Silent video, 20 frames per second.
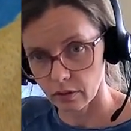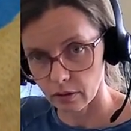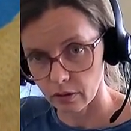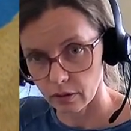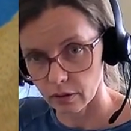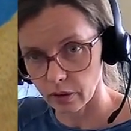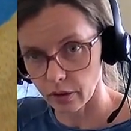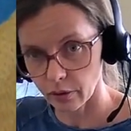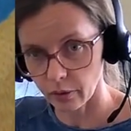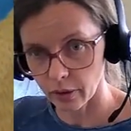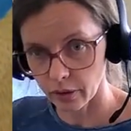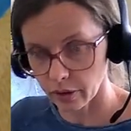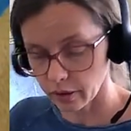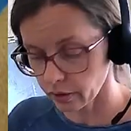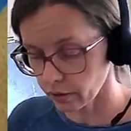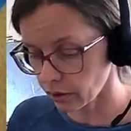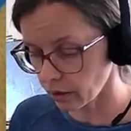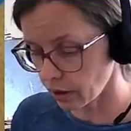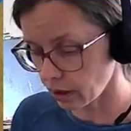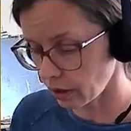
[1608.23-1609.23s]
Going
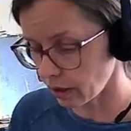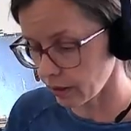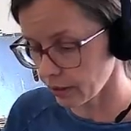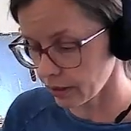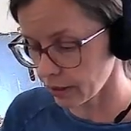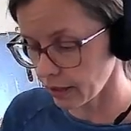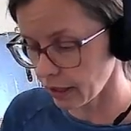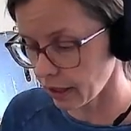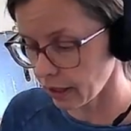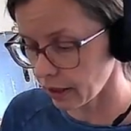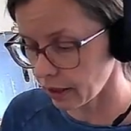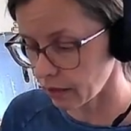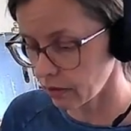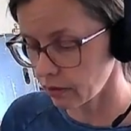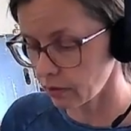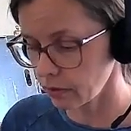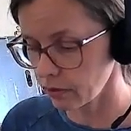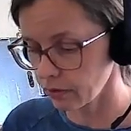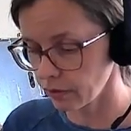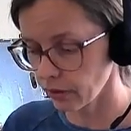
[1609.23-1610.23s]
across now
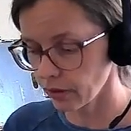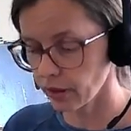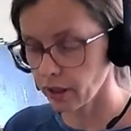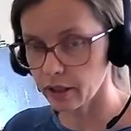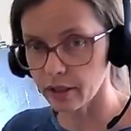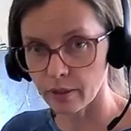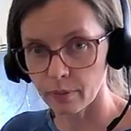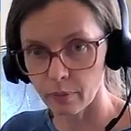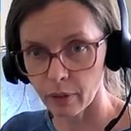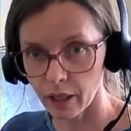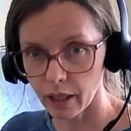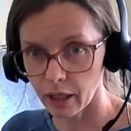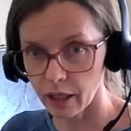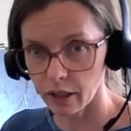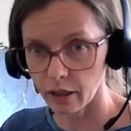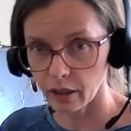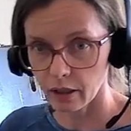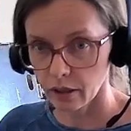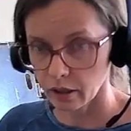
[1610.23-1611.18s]
over this way.